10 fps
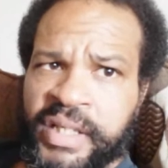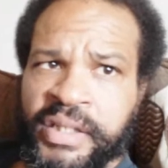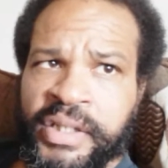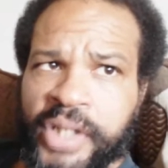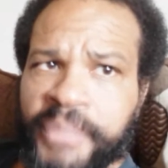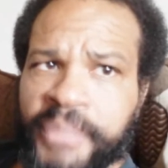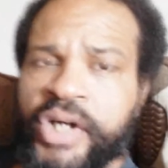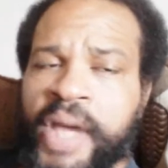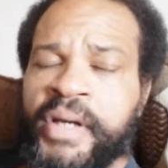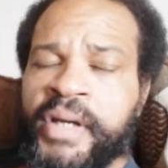I'm, so,
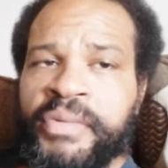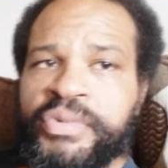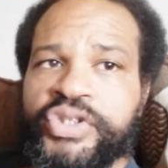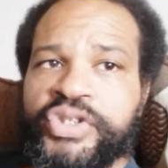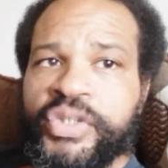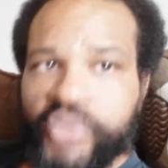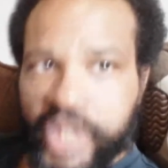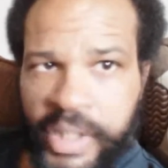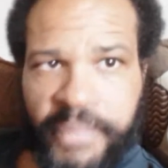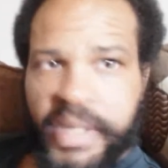I'm, I'm, interested in
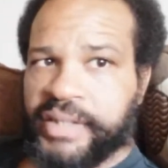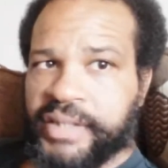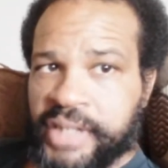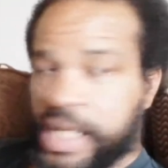real boxing.